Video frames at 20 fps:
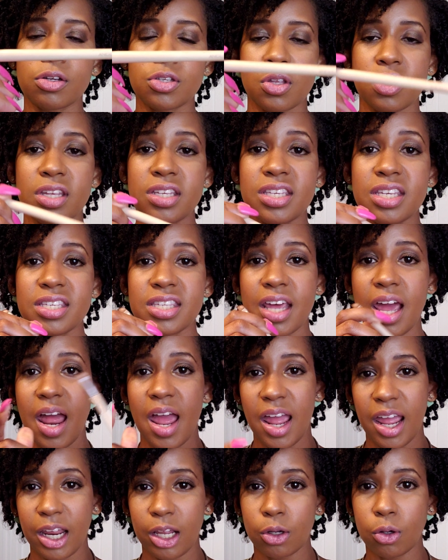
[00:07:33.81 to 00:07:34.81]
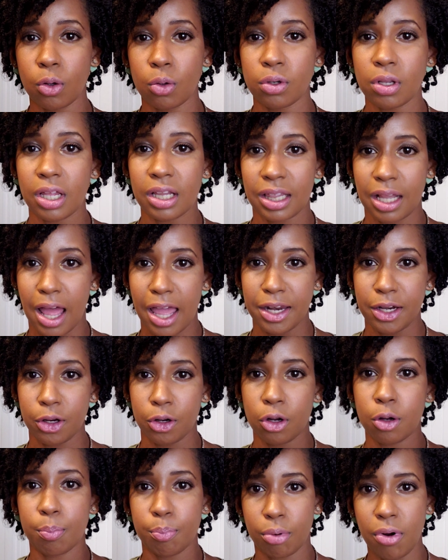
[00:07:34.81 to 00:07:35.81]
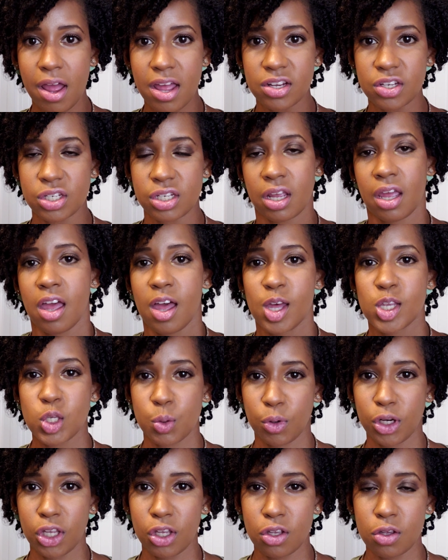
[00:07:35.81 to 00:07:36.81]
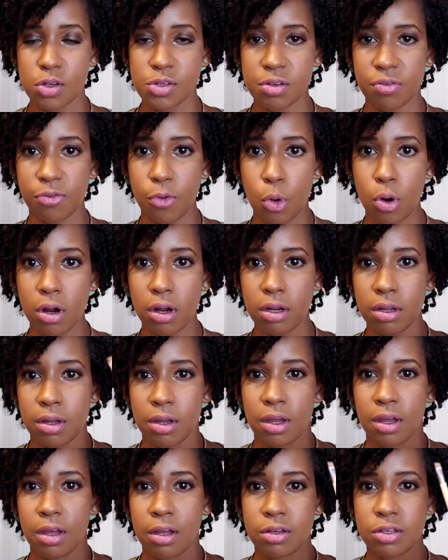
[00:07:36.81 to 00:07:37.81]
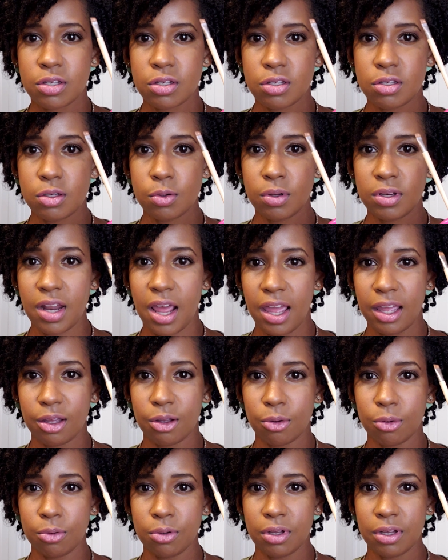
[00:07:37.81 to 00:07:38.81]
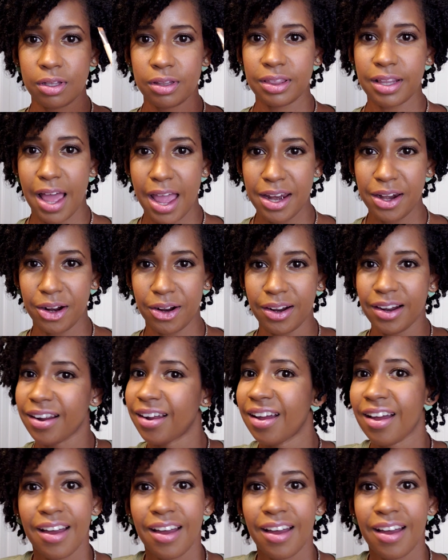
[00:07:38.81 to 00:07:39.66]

So this is the angled liner brush. So what do you use it for? To do an angled liner.